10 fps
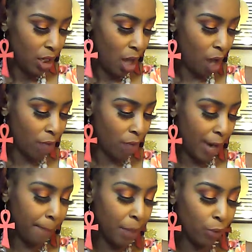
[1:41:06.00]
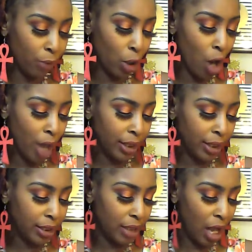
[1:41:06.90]
All right, but regardless
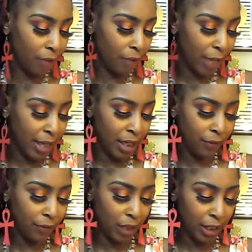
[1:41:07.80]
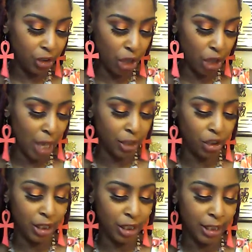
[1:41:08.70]
of any of these
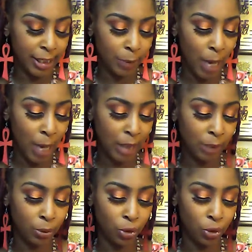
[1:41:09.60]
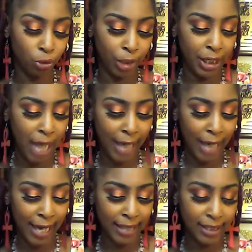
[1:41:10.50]
challenges, it is possible to reunite
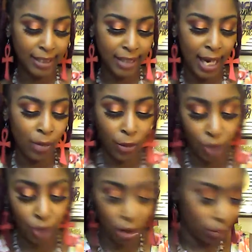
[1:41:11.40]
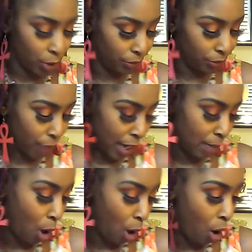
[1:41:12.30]
and stay with our twin flame.
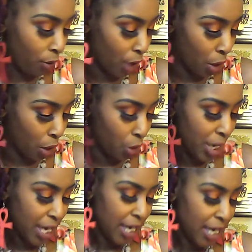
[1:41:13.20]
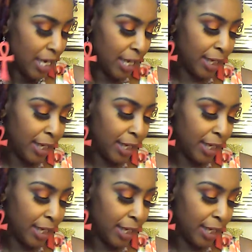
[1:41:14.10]
Although it